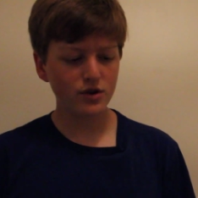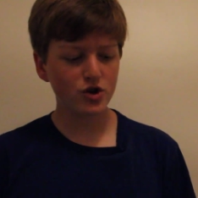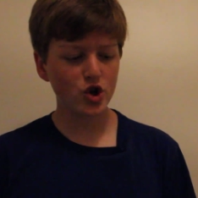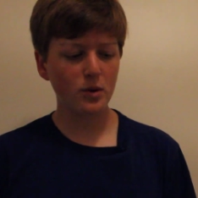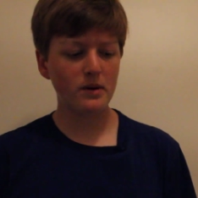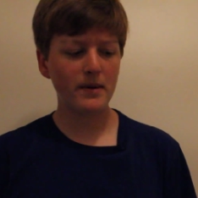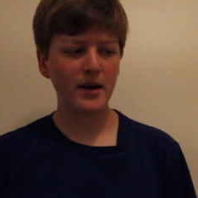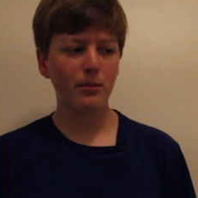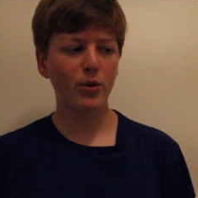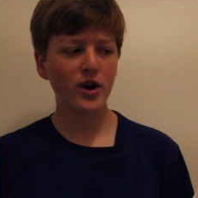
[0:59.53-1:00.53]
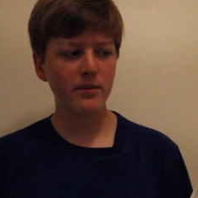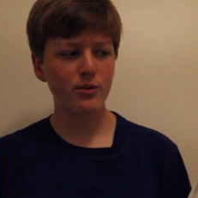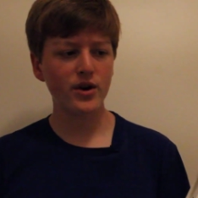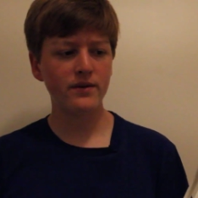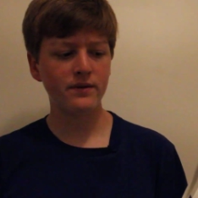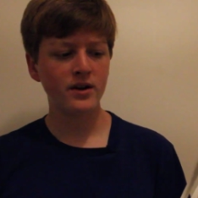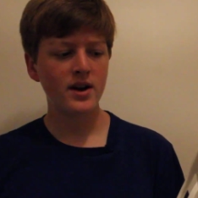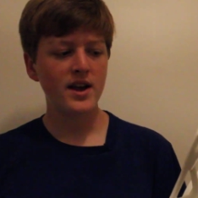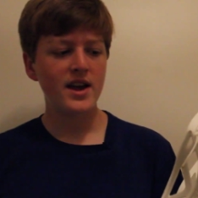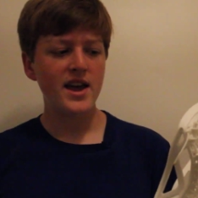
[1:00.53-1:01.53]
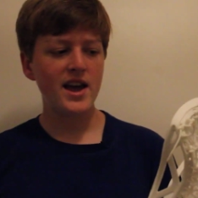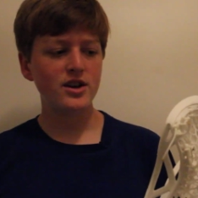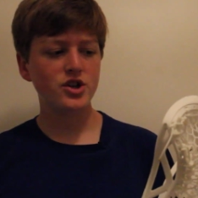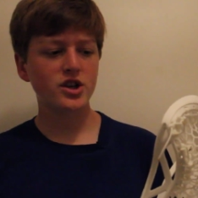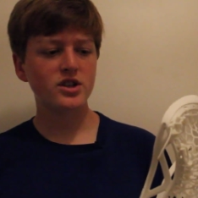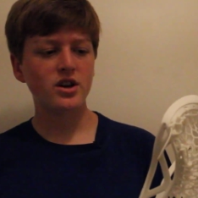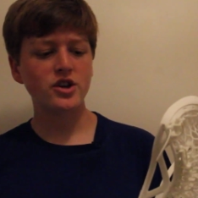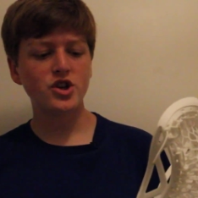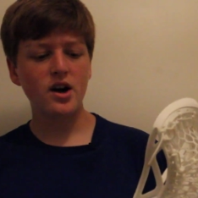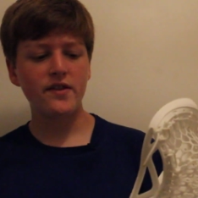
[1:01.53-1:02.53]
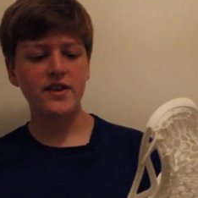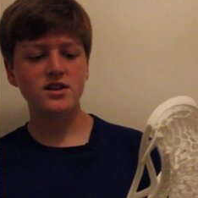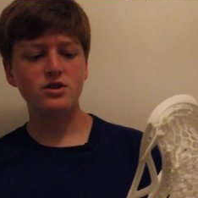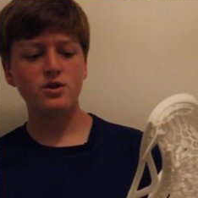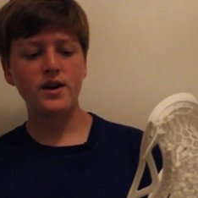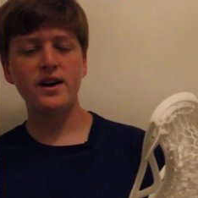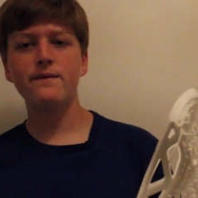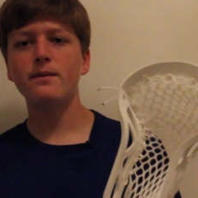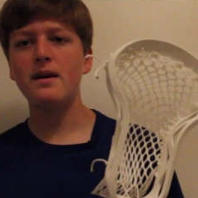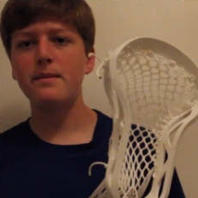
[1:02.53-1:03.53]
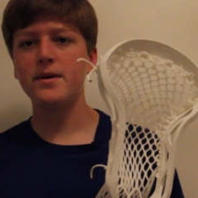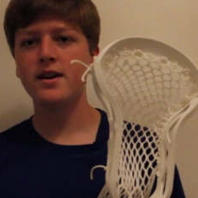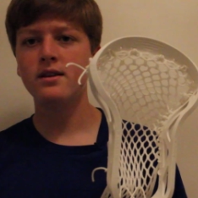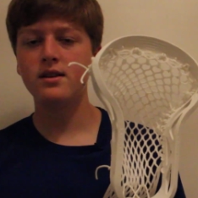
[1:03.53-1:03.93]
so I'm going to make it pretty brief and just touch on this new head from Epoch.